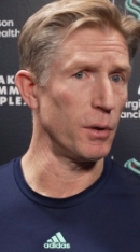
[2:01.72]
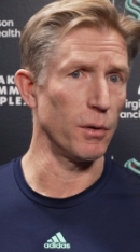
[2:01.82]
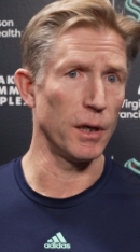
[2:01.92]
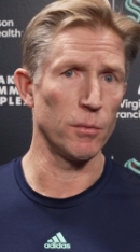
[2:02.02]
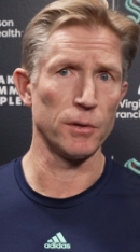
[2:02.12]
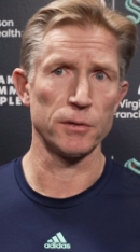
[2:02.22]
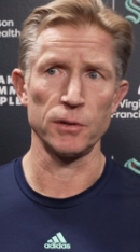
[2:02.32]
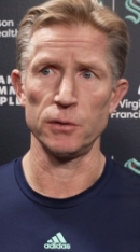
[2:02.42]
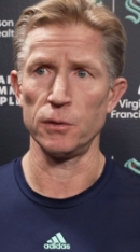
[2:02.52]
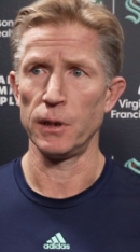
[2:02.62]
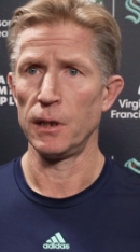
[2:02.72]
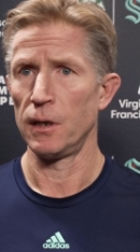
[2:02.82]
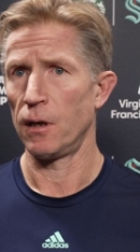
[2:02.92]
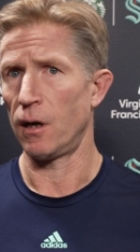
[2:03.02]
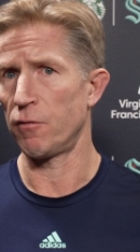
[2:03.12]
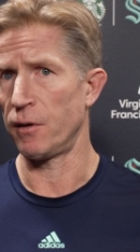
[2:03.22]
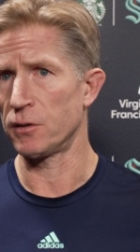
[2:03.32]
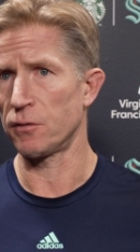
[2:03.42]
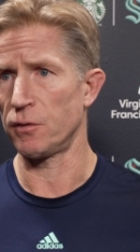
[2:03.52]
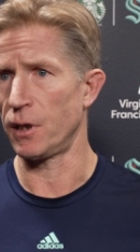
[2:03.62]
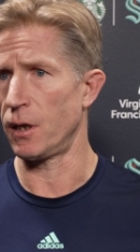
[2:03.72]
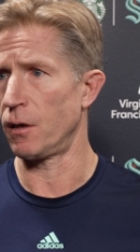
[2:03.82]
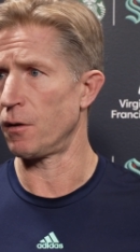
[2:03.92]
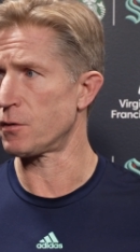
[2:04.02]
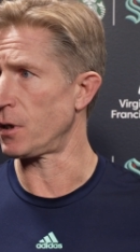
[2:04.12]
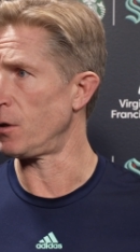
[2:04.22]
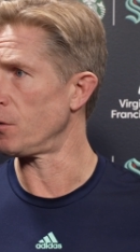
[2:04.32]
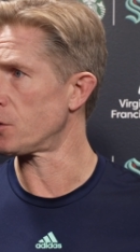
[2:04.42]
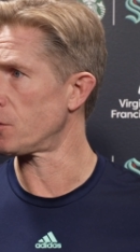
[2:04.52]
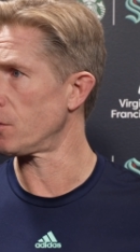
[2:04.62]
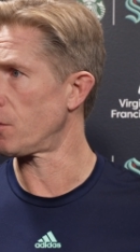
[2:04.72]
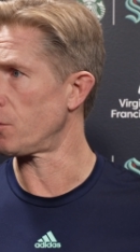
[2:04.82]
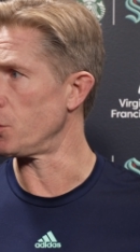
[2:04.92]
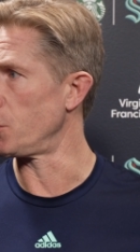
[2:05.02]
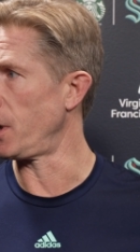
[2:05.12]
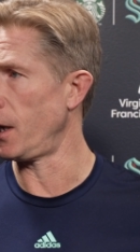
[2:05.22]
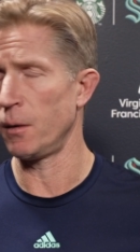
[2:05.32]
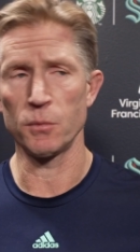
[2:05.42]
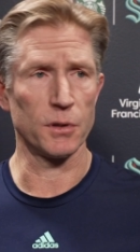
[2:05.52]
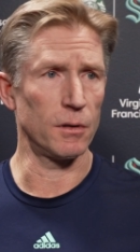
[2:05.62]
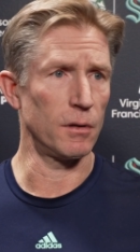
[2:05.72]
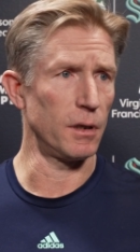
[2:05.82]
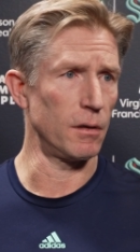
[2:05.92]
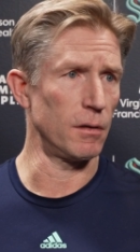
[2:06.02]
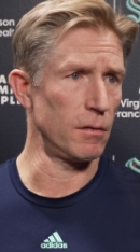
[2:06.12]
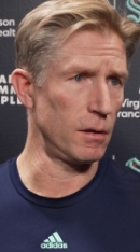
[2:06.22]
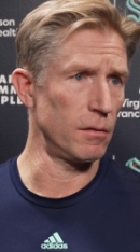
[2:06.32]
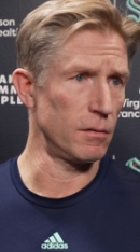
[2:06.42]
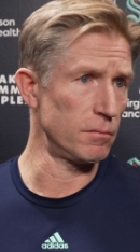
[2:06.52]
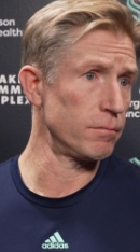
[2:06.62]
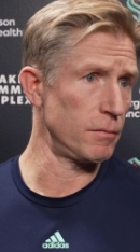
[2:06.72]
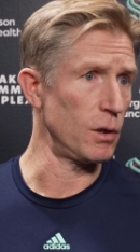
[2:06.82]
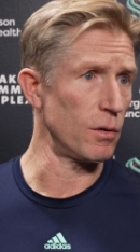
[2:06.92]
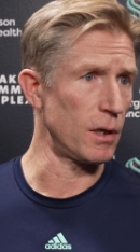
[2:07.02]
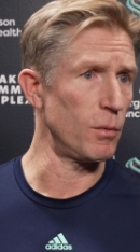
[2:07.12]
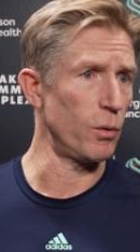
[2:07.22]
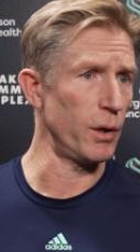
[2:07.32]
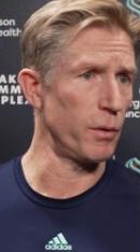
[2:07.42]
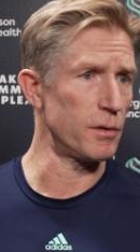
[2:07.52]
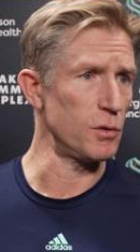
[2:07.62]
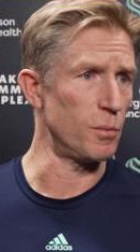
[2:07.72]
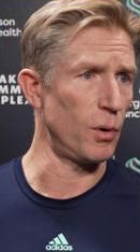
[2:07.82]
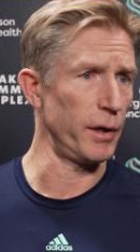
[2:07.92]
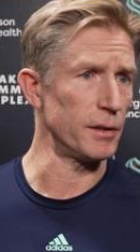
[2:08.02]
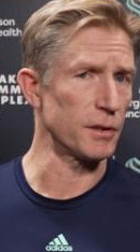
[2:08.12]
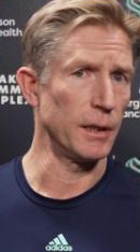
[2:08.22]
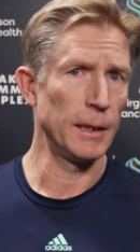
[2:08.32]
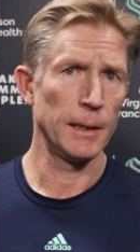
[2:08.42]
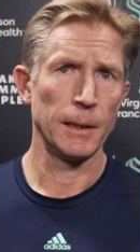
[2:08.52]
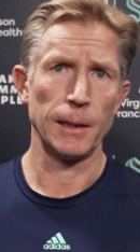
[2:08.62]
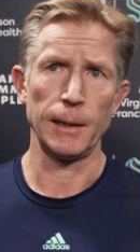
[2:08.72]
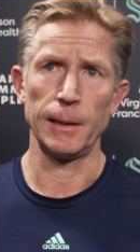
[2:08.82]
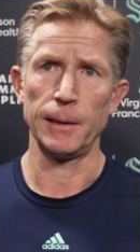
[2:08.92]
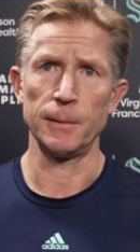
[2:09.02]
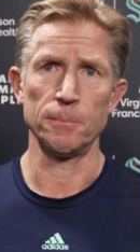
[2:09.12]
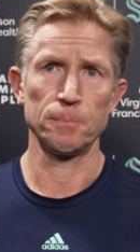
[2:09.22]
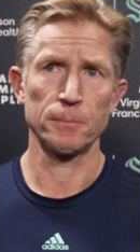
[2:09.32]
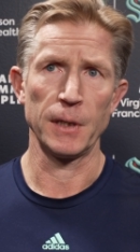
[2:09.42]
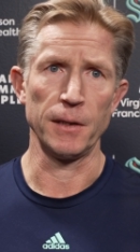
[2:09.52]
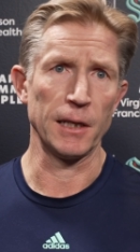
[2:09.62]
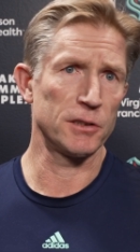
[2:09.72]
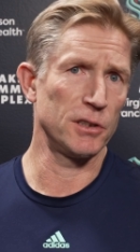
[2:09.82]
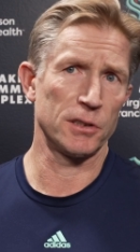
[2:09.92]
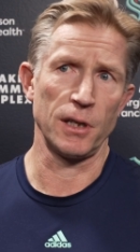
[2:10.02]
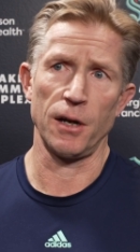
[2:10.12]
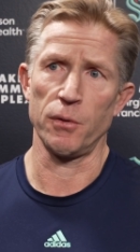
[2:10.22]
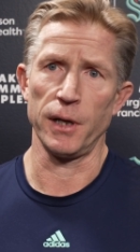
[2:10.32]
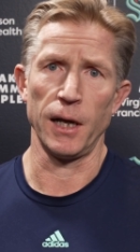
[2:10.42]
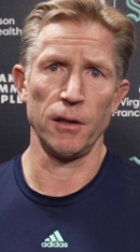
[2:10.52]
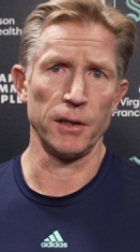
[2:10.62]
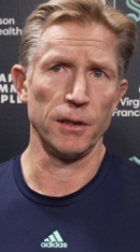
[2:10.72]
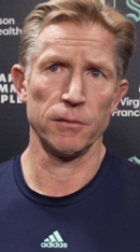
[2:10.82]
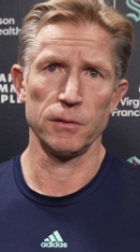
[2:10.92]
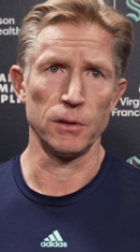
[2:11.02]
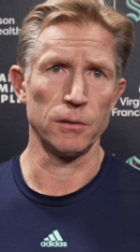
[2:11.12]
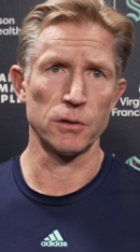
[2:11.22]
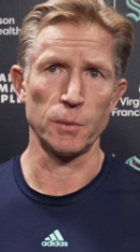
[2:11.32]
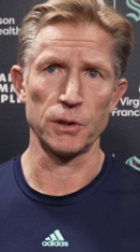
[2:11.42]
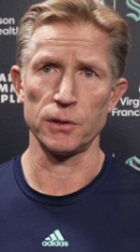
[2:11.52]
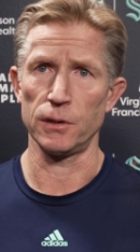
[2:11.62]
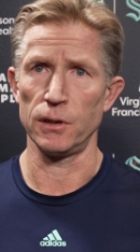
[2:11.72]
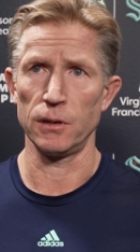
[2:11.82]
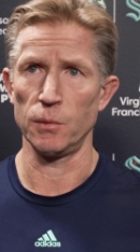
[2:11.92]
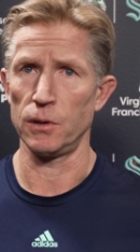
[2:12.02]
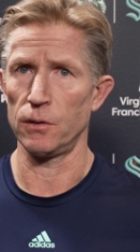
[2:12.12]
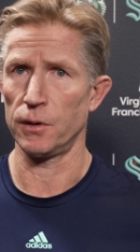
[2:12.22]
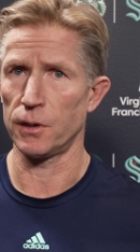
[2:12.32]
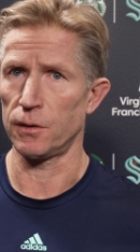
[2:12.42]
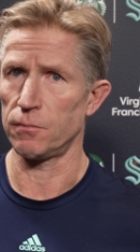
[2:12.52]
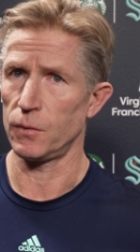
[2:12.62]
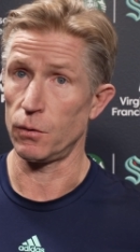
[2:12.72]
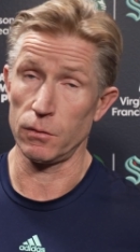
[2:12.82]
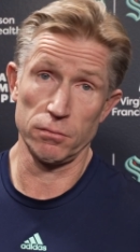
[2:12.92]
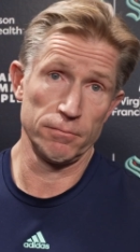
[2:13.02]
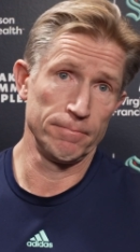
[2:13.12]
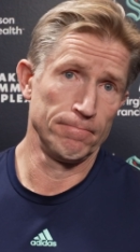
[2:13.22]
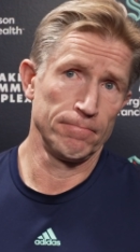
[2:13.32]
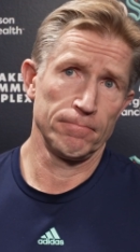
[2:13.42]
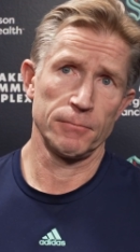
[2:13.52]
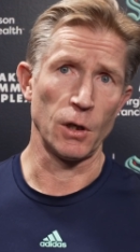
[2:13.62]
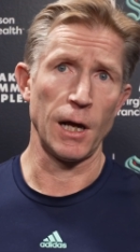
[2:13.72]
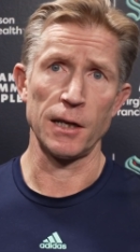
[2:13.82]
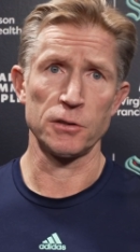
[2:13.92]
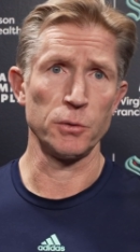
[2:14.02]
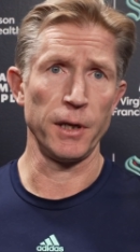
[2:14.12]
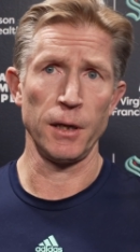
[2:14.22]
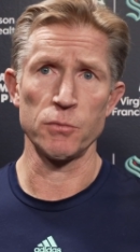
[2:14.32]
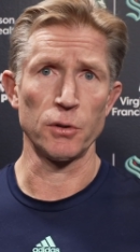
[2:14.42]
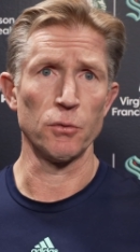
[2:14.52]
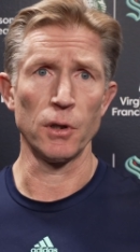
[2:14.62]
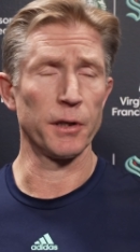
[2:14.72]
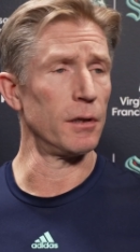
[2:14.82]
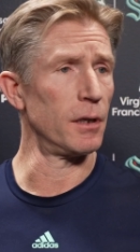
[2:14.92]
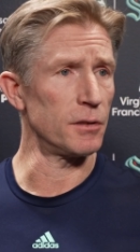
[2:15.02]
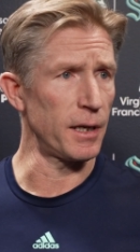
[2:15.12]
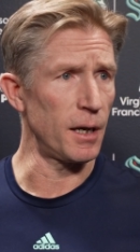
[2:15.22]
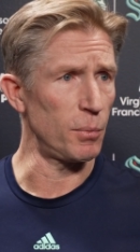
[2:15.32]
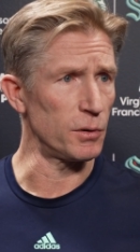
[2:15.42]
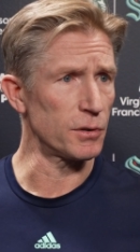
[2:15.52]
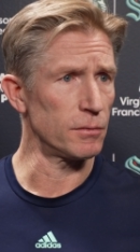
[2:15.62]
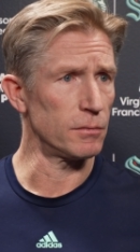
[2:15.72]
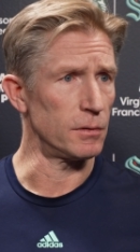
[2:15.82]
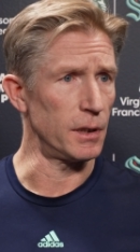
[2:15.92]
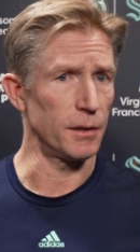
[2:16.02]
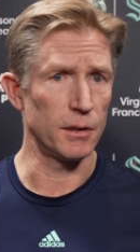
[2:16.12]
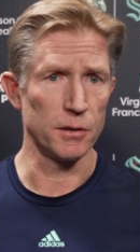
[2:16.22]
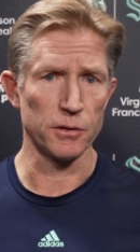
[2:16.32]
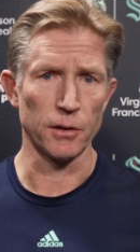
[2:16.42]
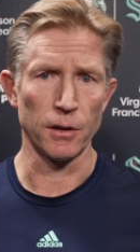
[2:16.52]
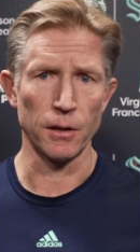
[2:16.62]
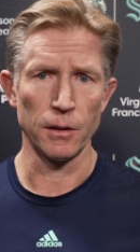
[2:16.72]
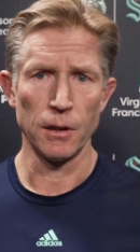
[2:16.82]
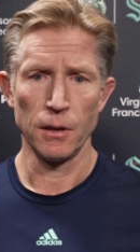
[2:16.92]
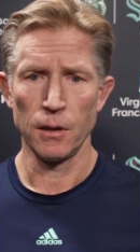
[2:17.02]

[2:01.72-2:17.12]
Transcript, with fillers: were able to offensively get ourselves through games and and and you know come away with two points. Um, and that's just not reality, you know. Especially, I mean, you look at you know our last two games are really good examples, right? These are,